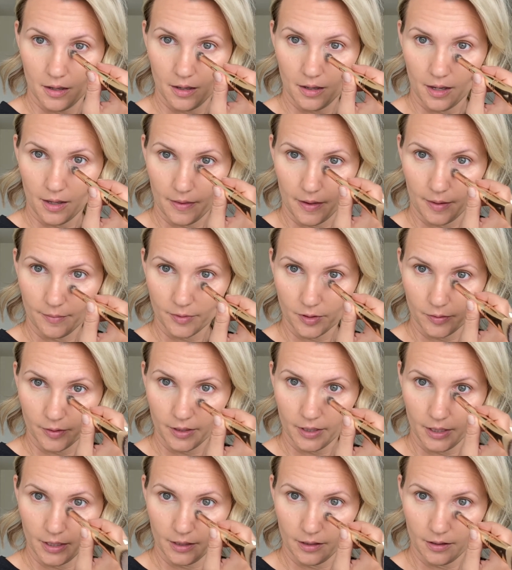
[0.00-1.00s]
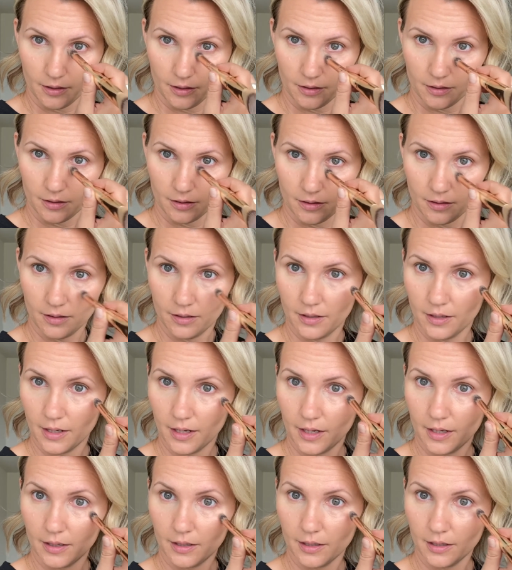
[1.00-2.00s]
And then I'm doing here
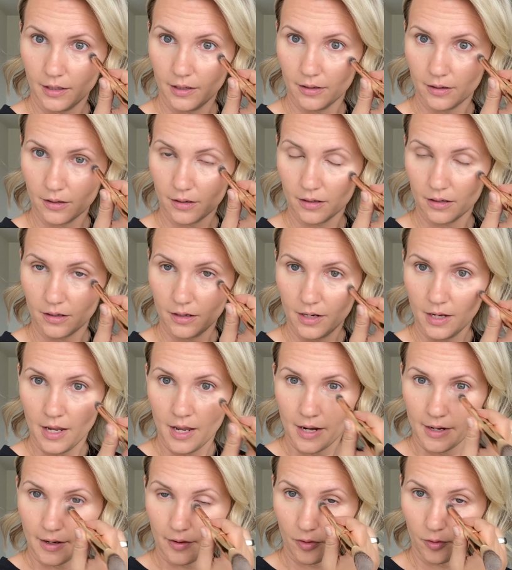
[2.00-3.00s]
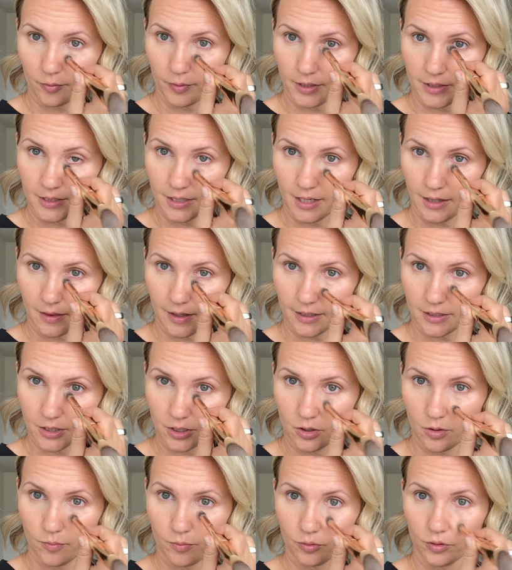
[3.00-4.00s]
and here. Now, the reason I like to
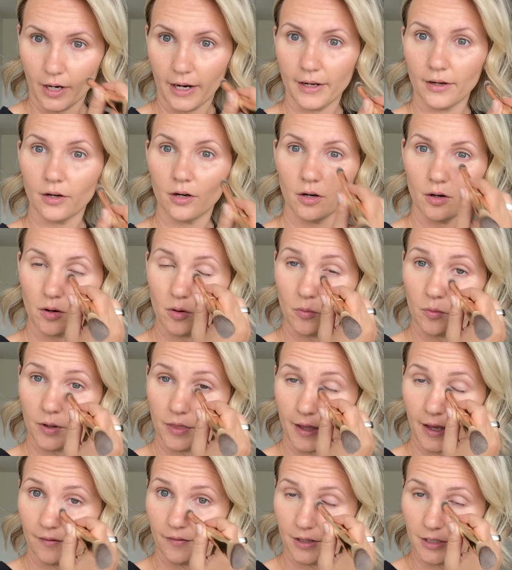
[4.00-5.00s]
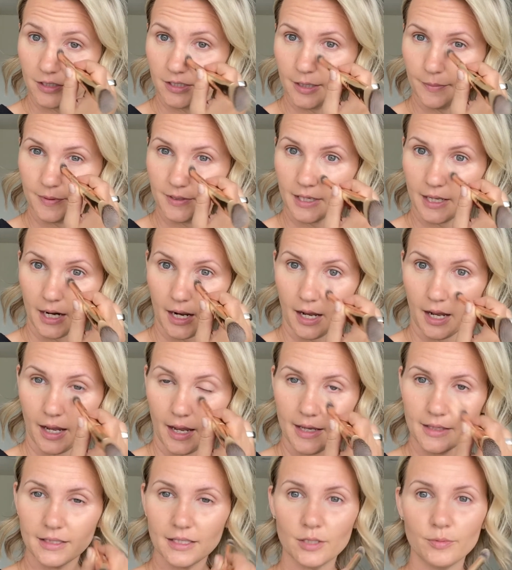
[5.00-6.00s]
go brighter with having deep set
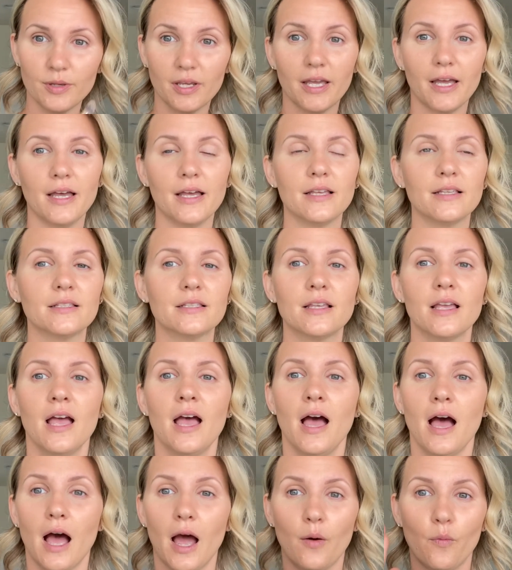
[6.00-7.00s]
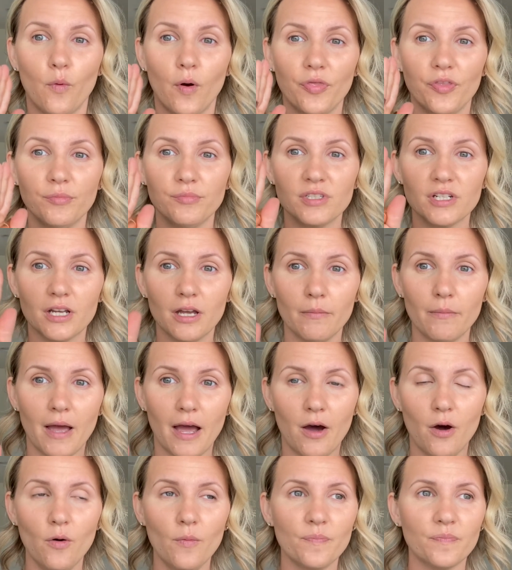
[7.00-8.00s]
eyes is because I want them to come
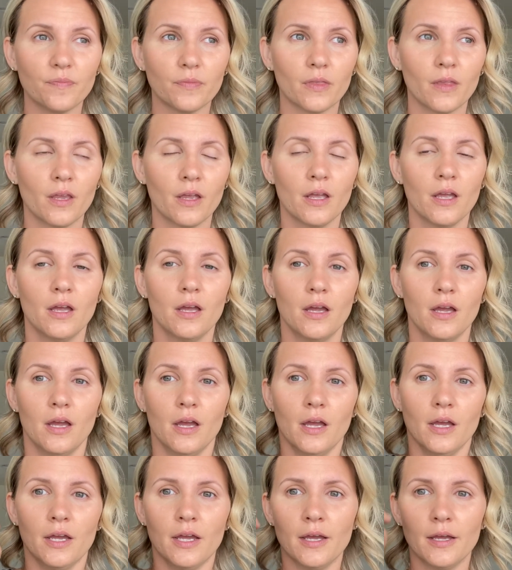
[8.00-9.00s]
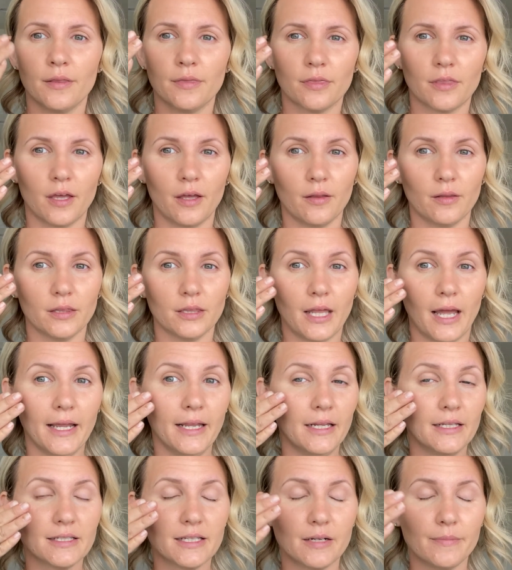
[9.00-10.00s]
out. The light
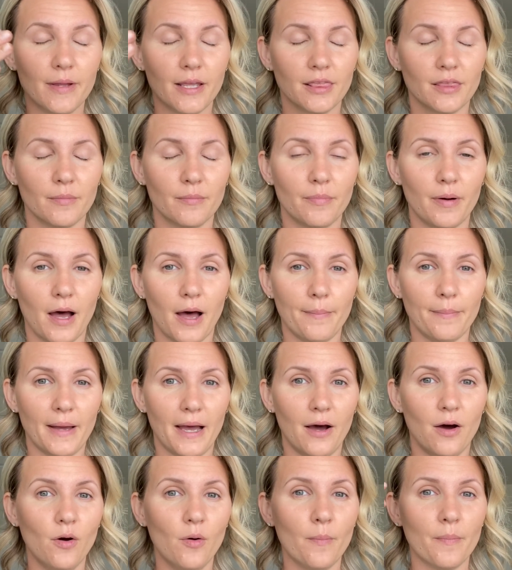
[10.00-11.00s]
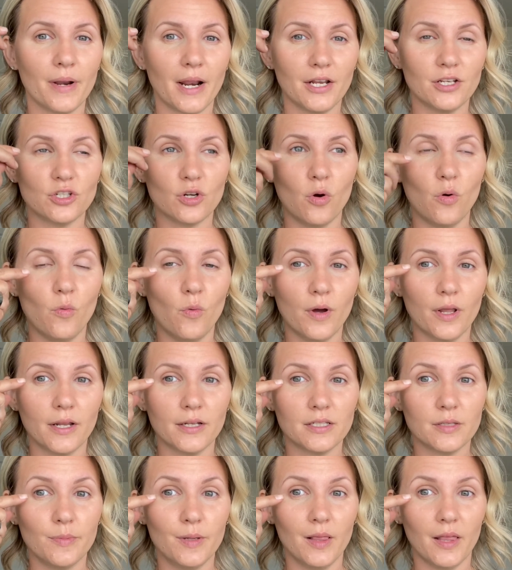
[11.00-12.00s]
is going to make them pop out, but I don't want it
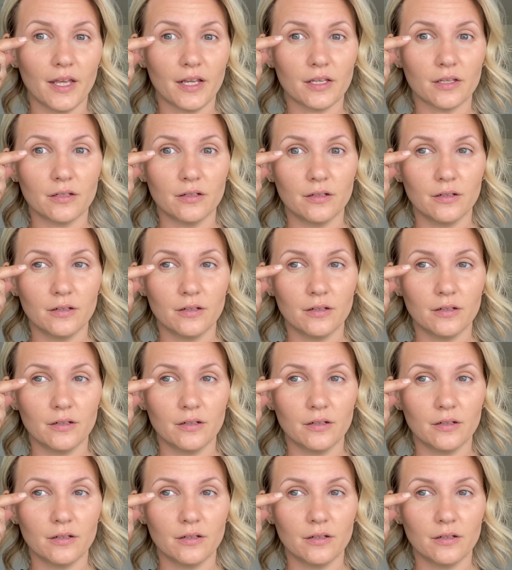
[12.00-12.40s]
to be like